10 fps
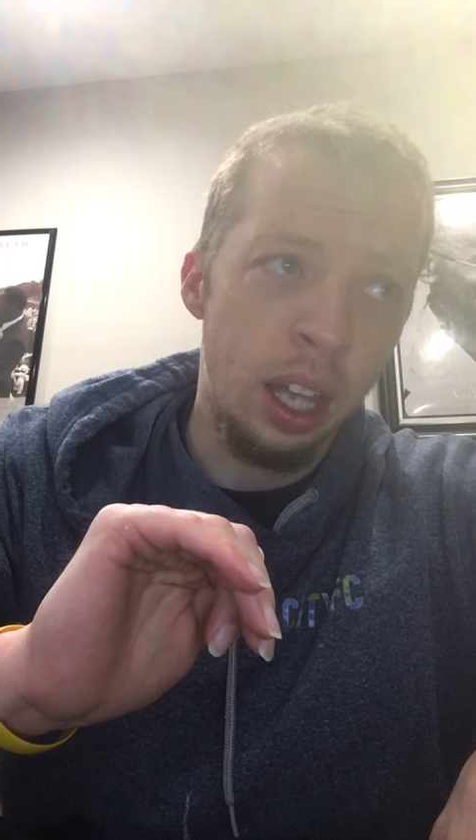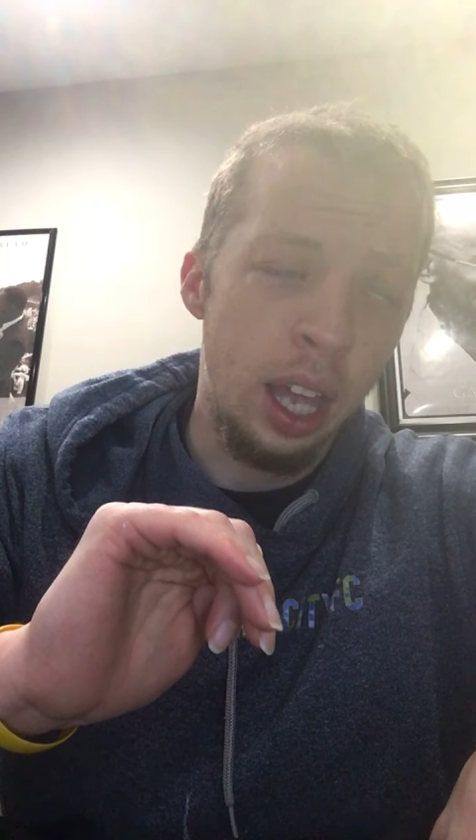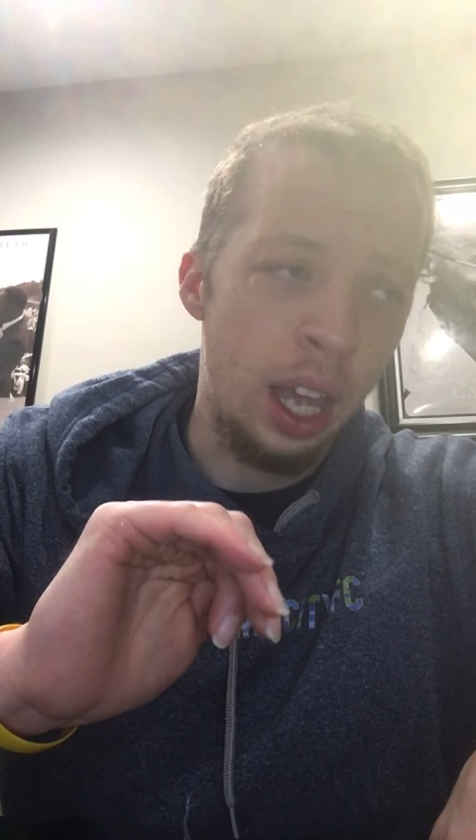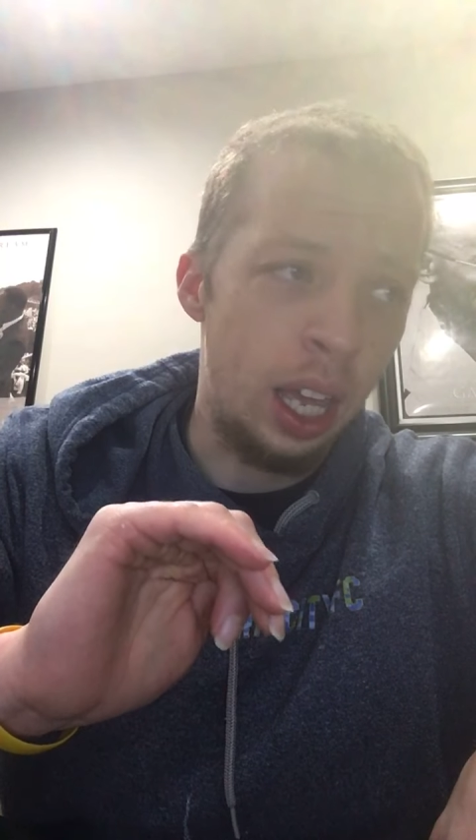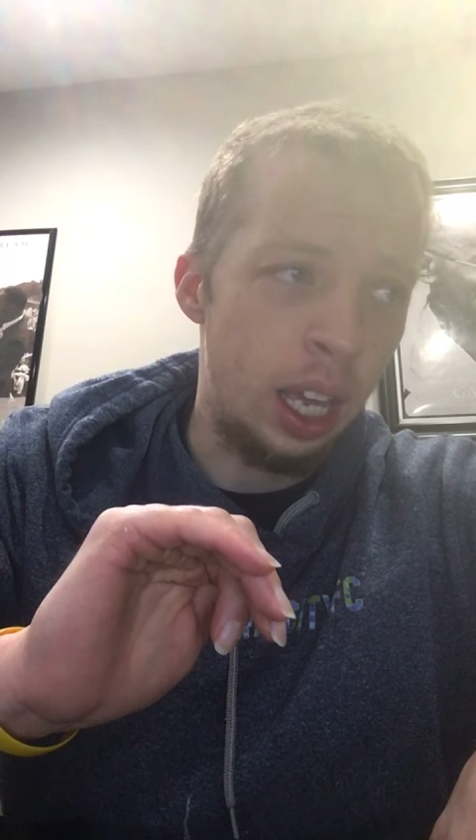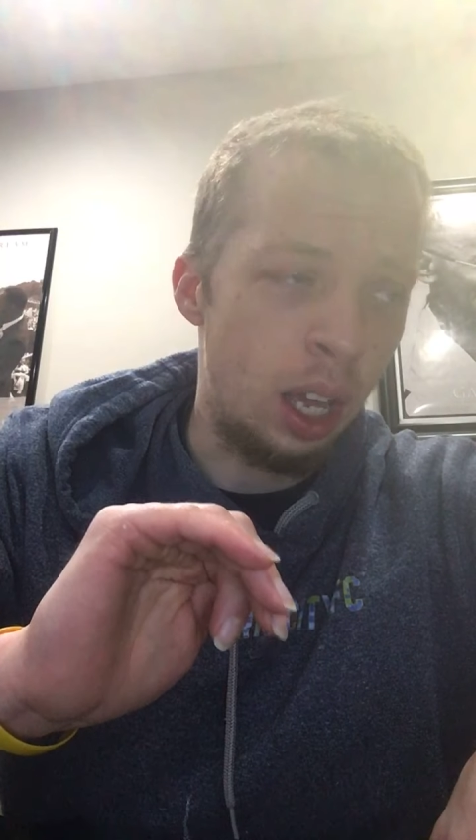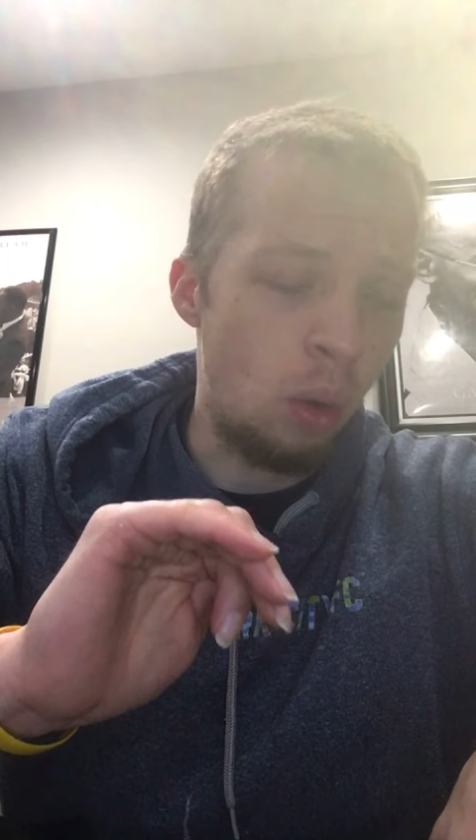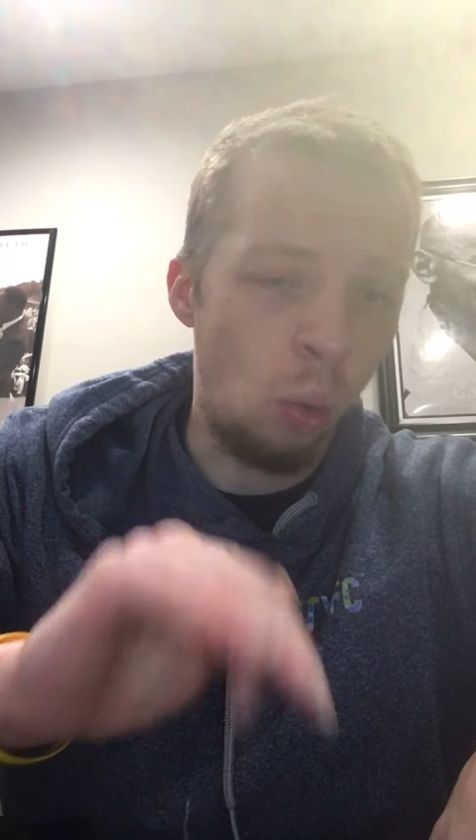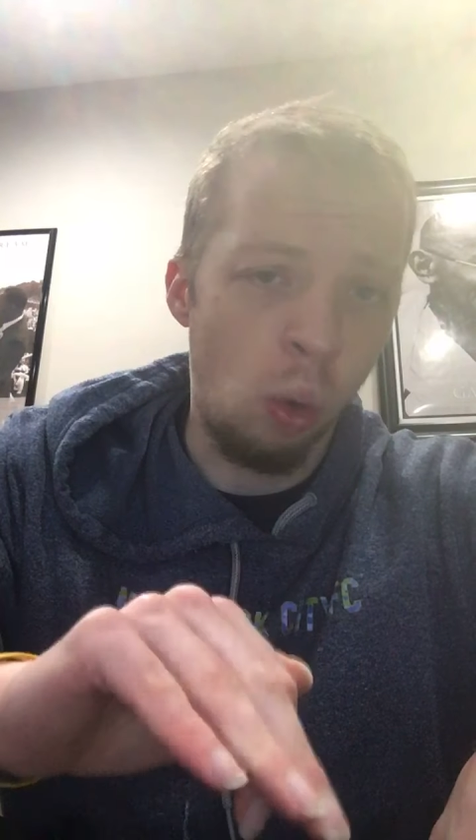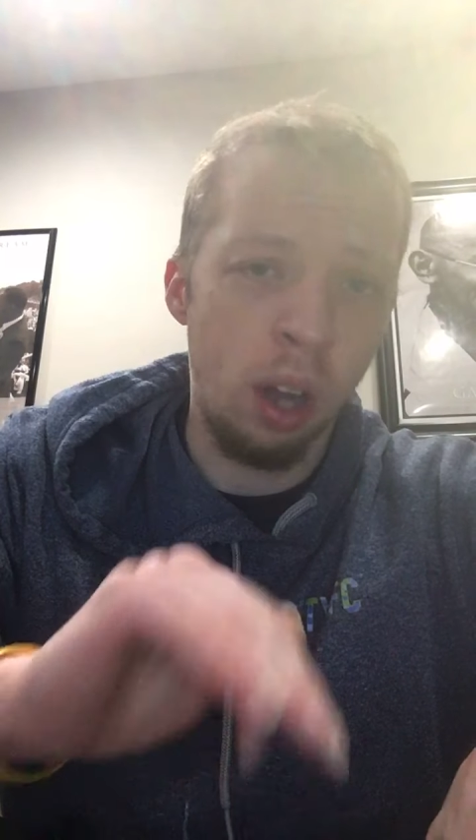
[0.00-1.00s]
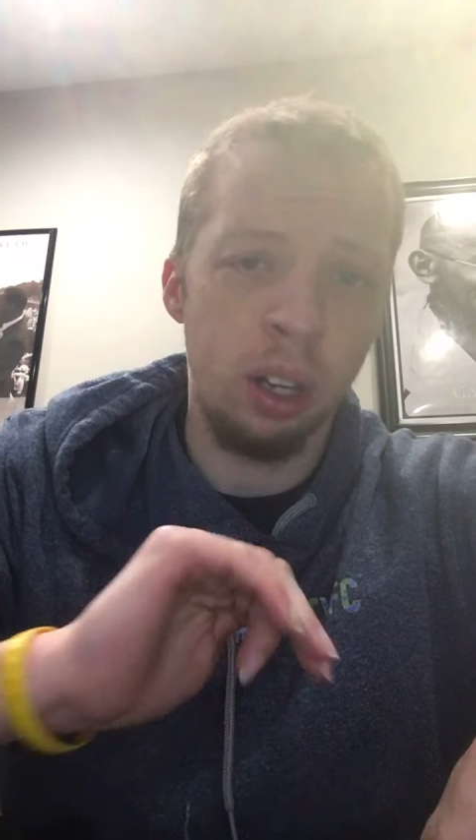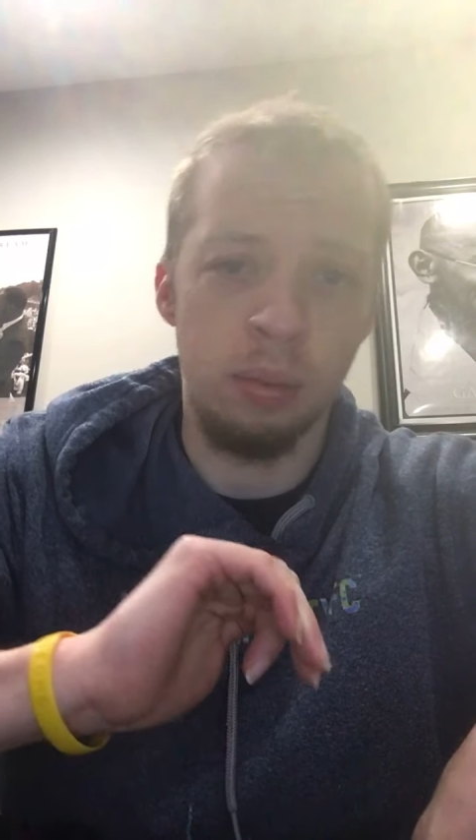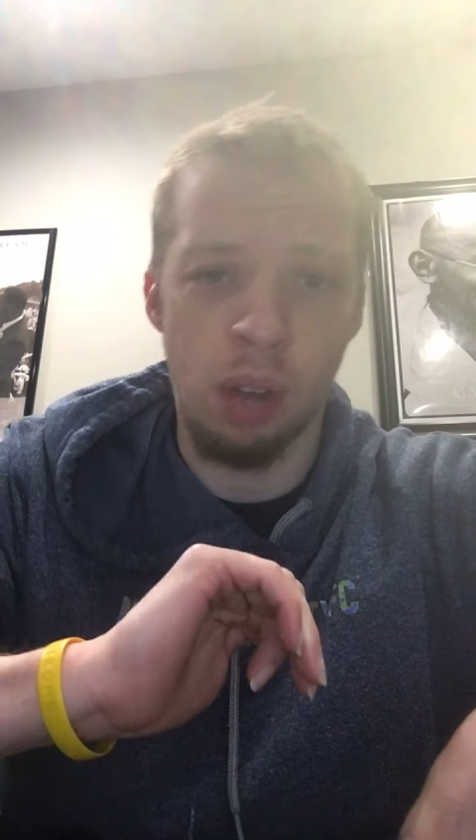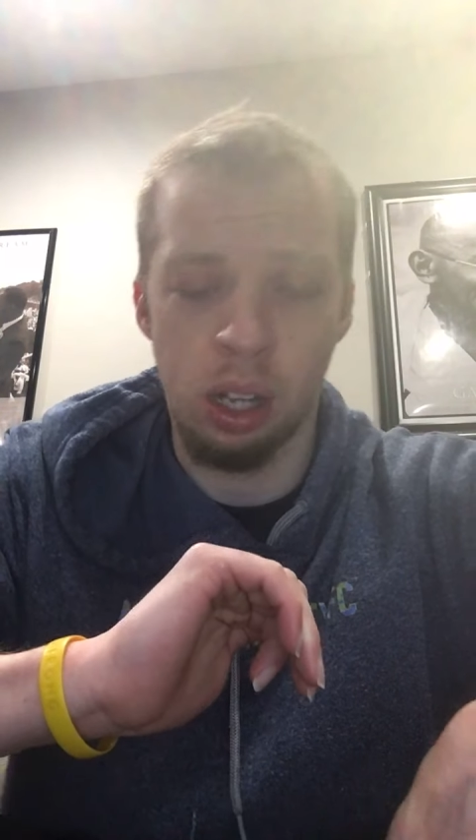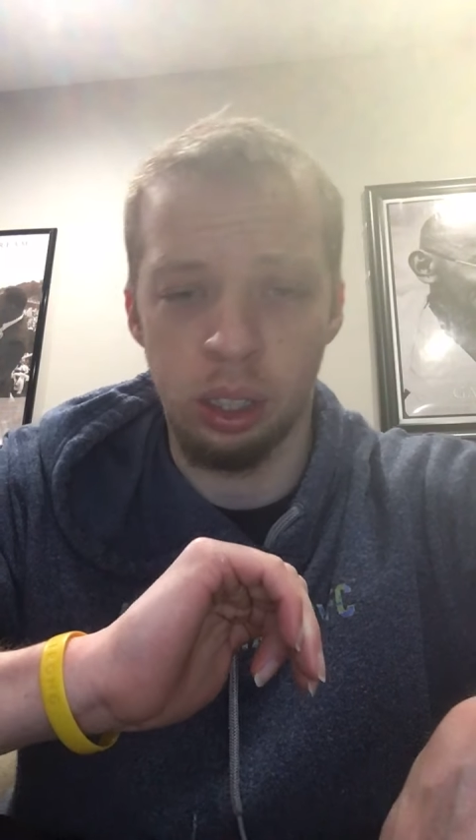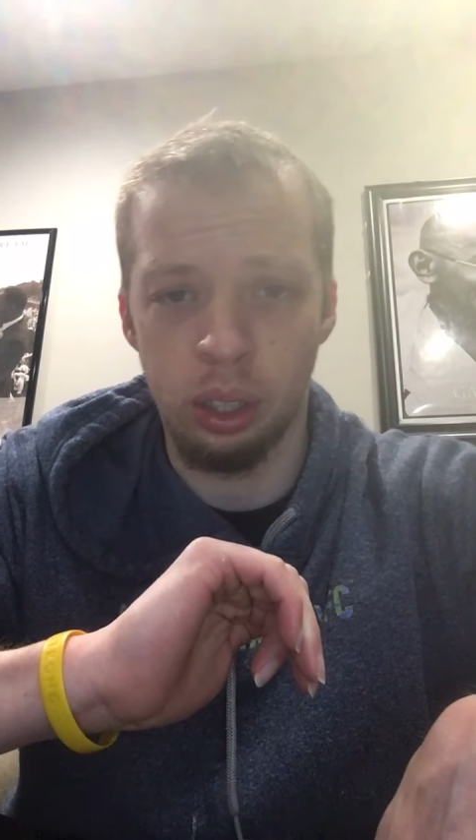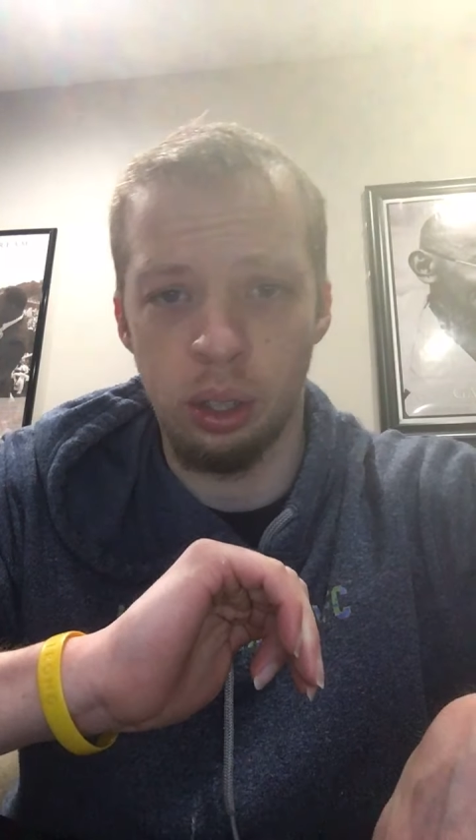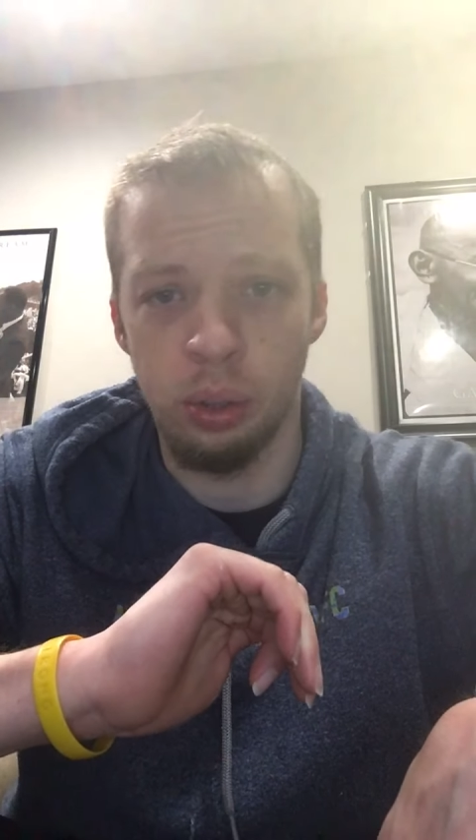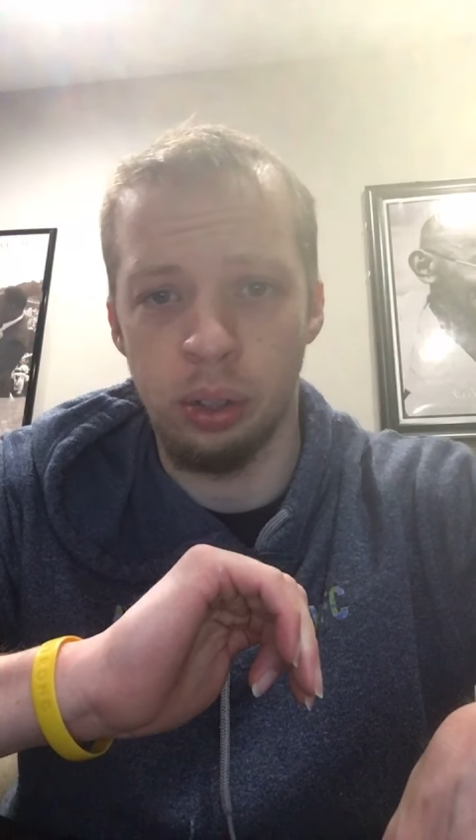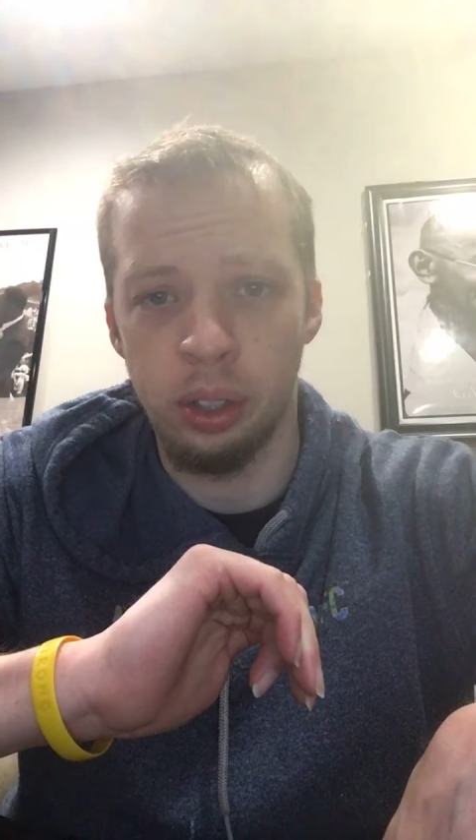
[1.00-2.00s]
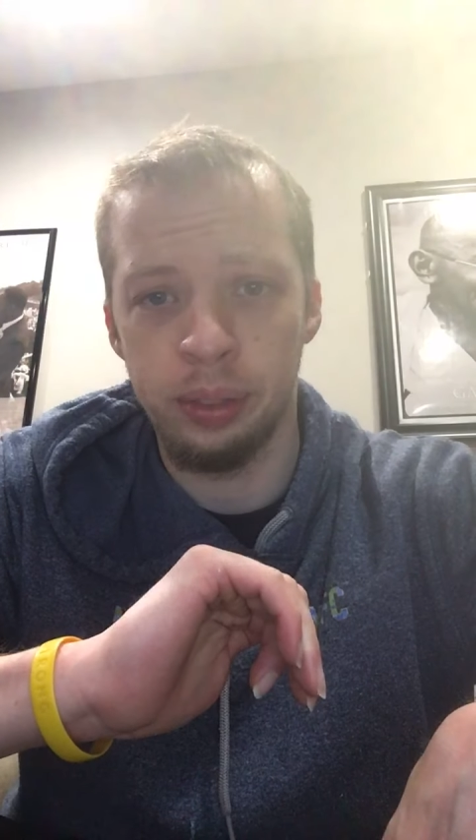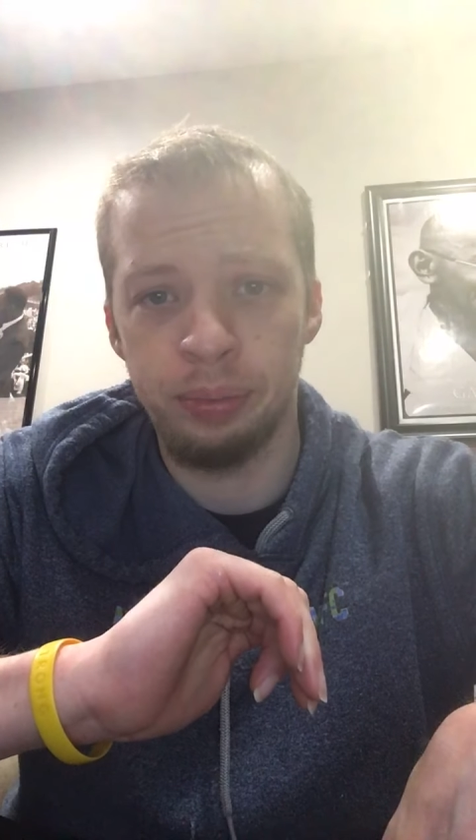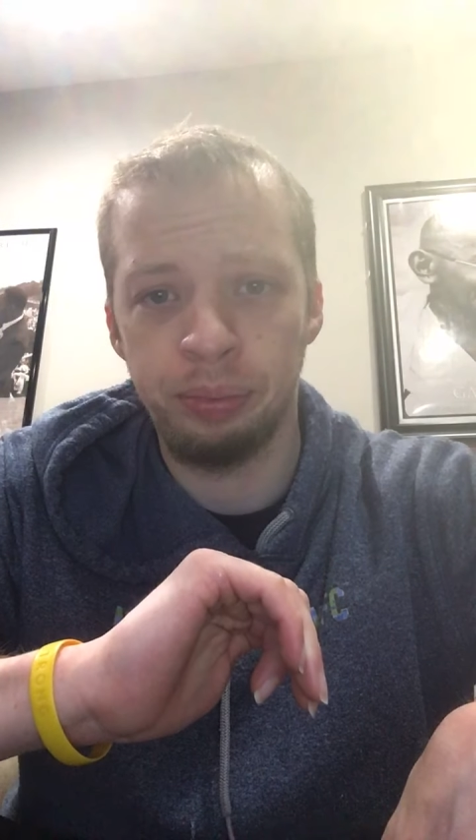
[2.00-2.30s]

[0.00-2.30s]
a water molecule